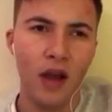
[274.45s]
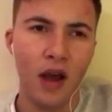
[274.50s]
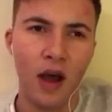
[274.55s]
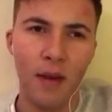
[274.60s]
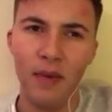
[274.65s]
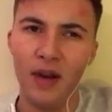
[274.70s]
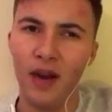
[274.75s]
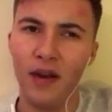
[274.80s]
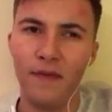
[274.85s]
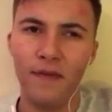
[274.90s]

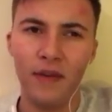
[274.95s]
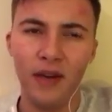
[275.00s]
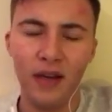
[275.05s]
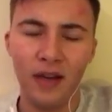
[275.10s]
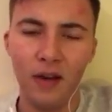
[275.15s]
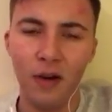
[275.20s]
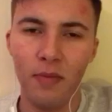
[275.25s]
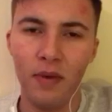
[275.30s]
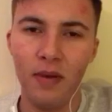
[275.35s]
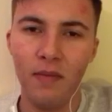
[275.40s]
I
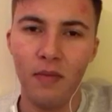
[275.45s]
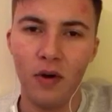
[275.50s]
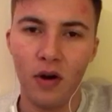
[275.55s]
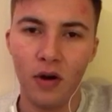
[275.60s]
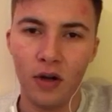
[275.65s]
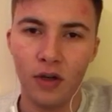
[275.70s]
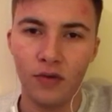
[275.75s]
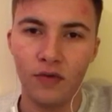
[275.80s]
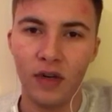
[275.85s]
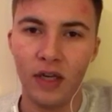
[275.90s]
think it'll be
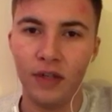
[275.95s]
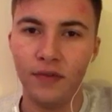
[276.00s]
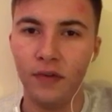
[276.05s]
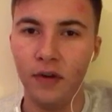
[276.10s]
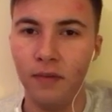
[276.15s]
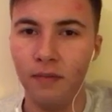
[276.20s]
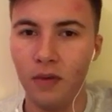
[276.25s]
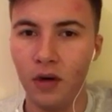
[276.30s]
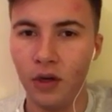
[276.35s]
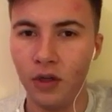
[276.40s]
Marcus
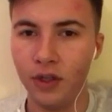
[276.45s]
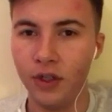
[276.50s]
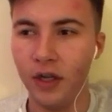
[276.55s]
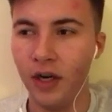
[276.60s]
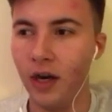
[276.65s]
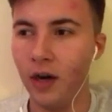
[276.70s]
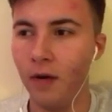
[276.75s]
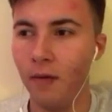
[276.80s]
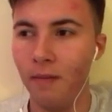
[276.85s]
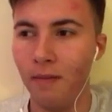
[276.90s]
Rashford, Martial,